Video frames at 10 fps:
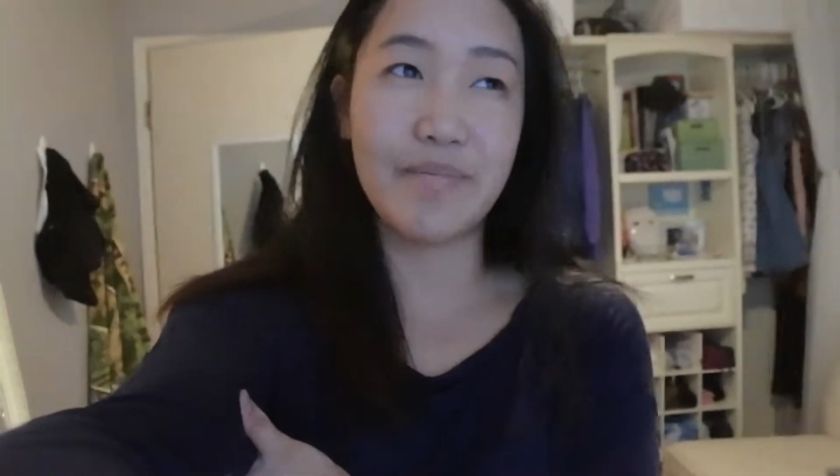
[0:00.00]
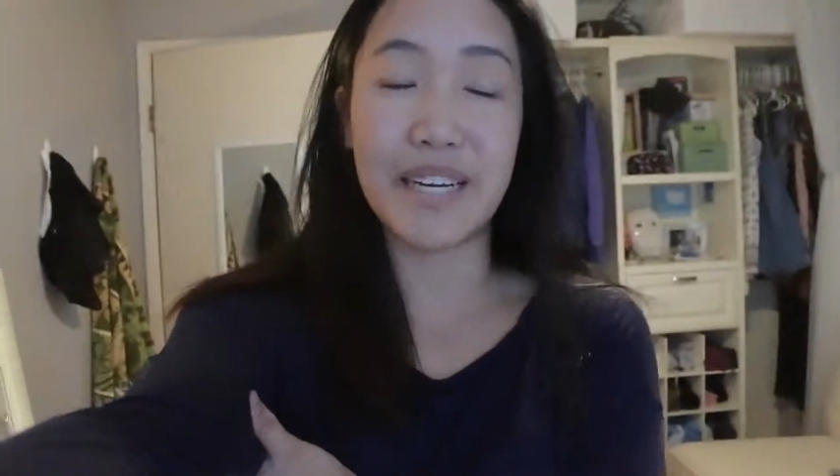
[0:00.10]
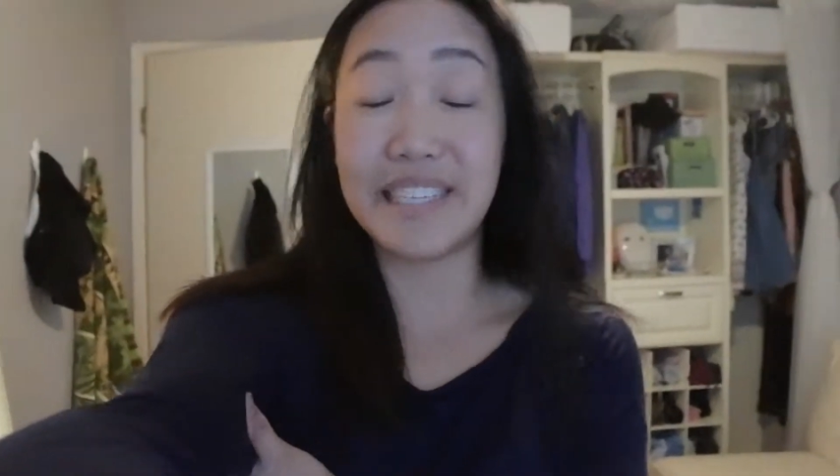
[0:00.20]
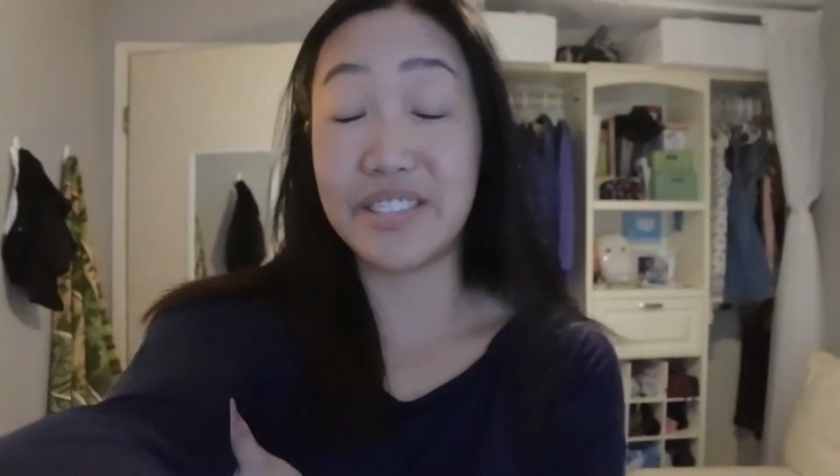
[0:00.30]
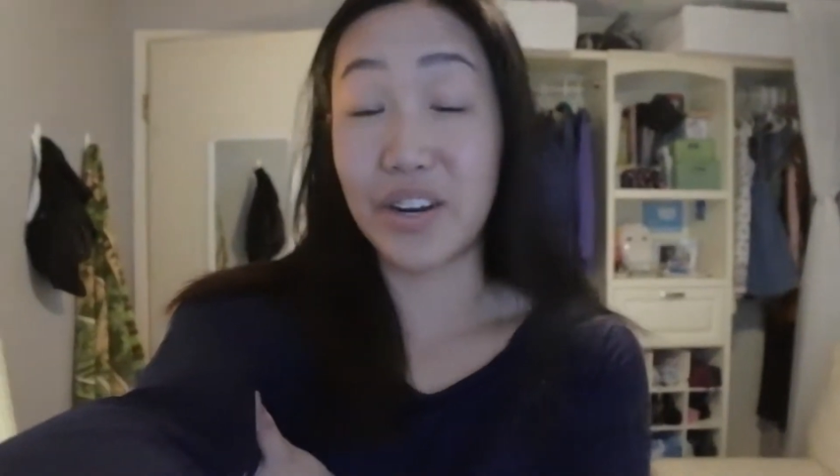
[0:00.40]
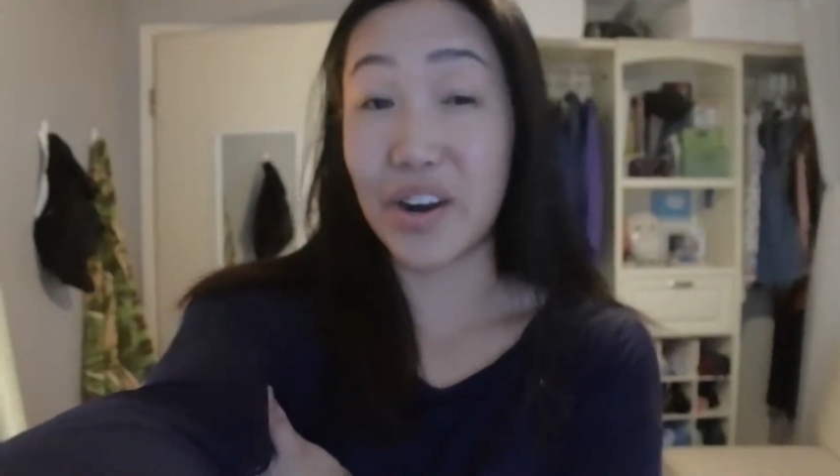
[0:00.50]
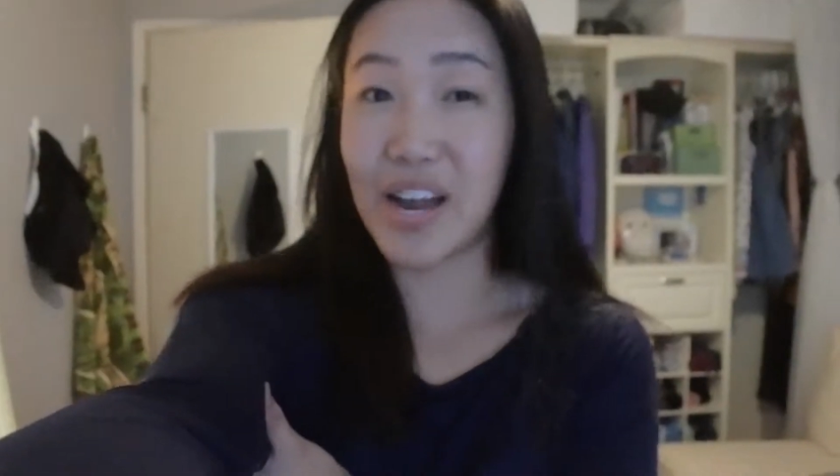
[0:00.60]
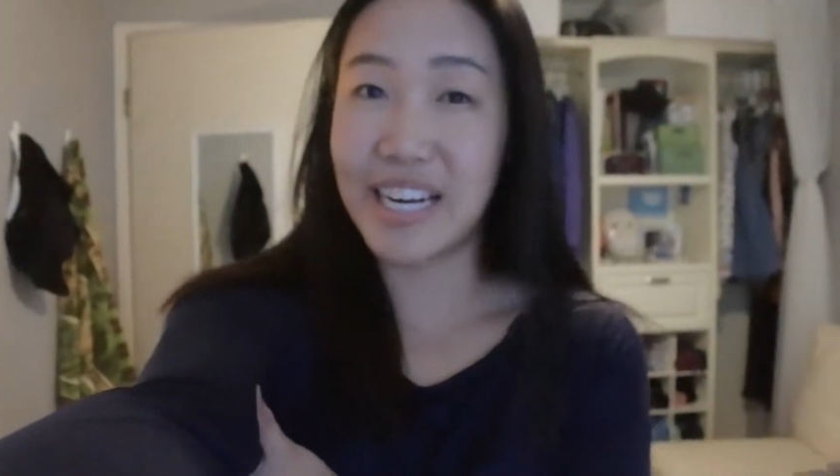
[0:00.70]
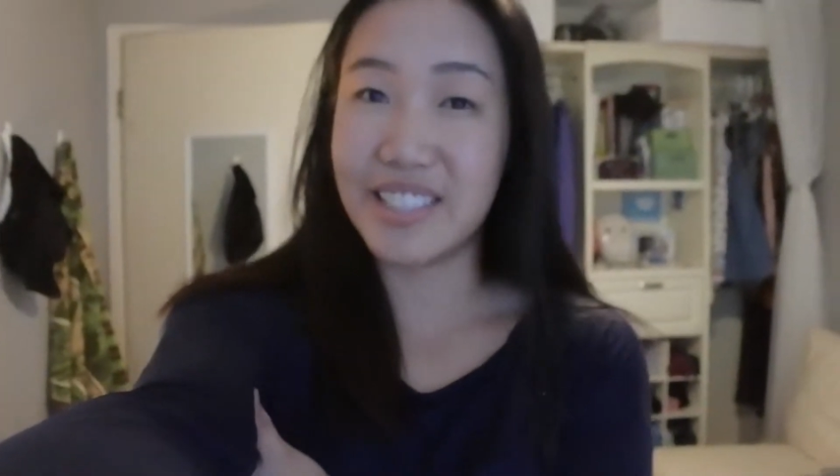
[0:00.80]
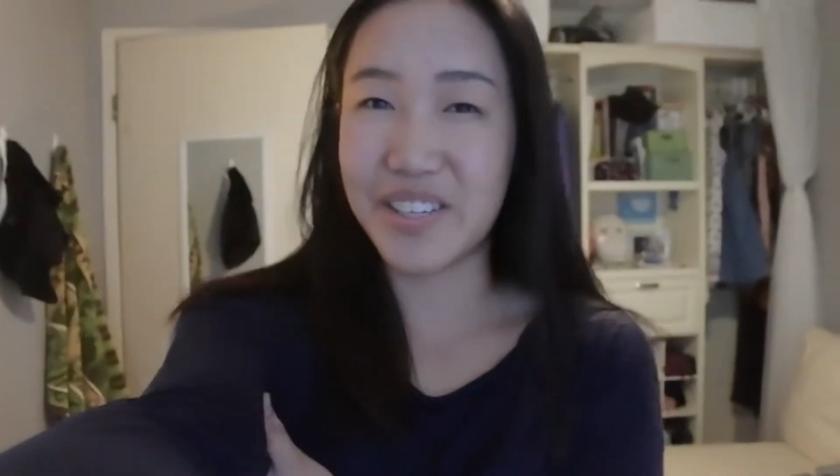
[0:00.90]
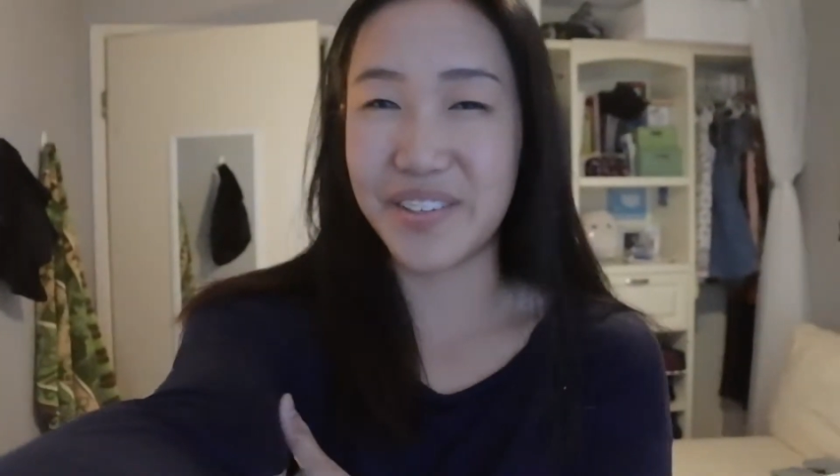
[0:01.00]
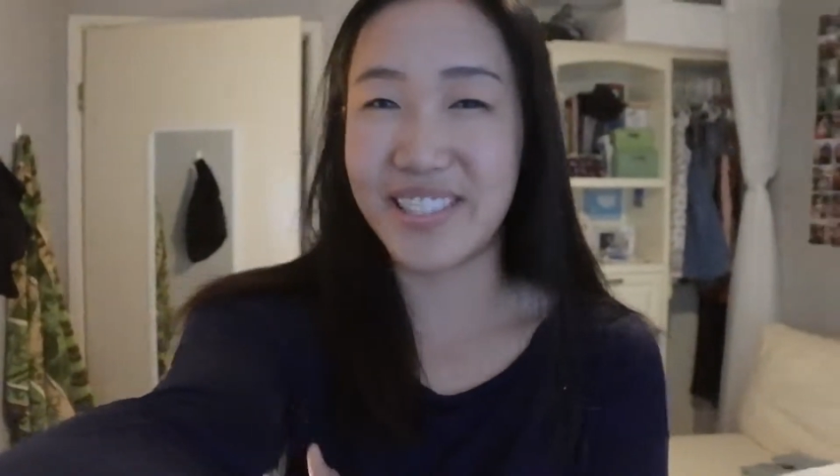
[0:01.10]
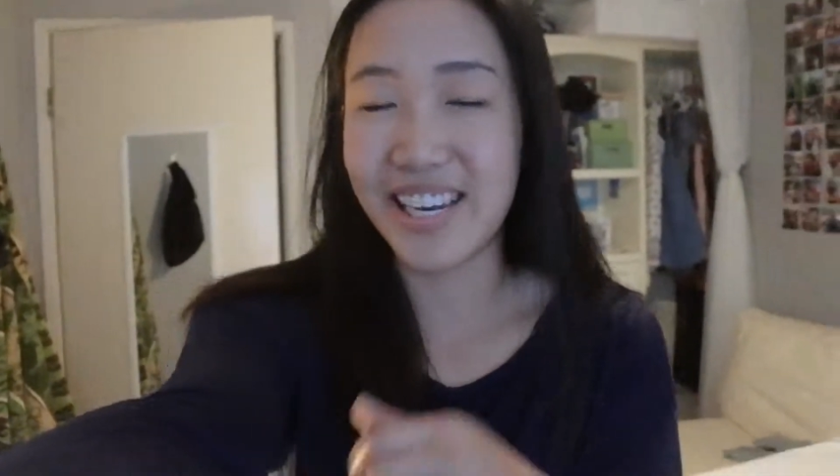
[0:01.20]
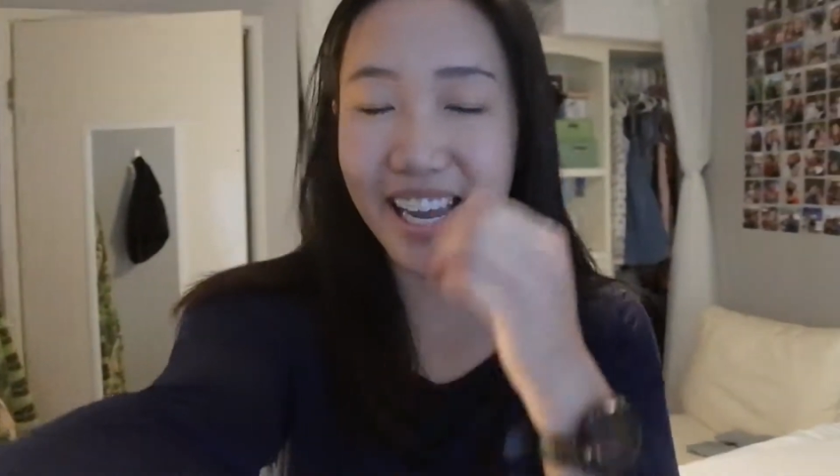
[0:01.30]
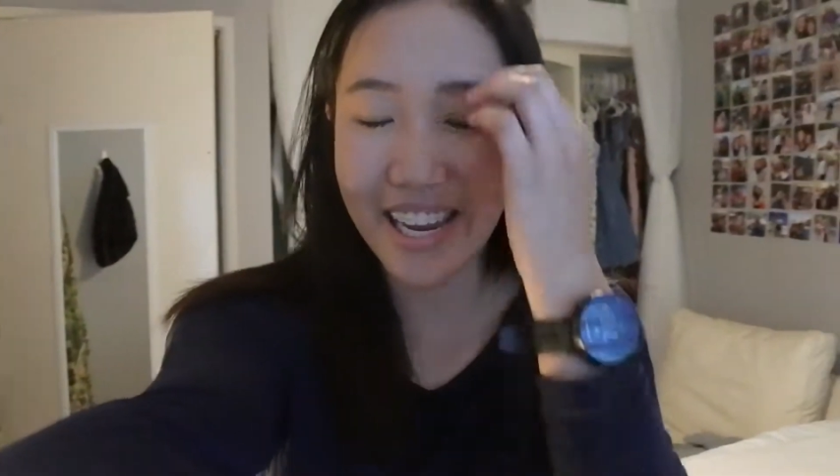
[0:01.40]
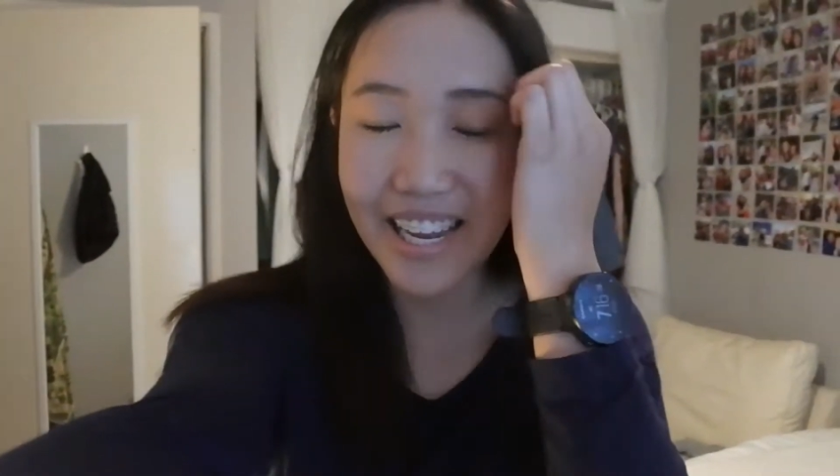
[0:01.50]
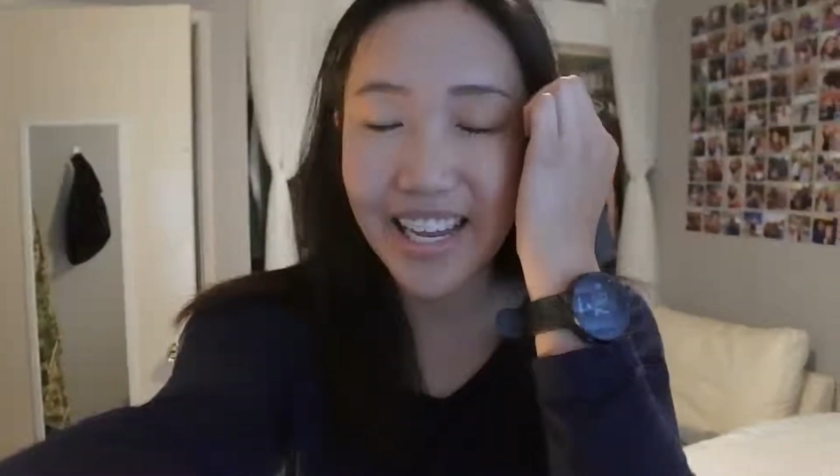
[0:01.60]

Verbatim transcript: but I started on a Tuesday.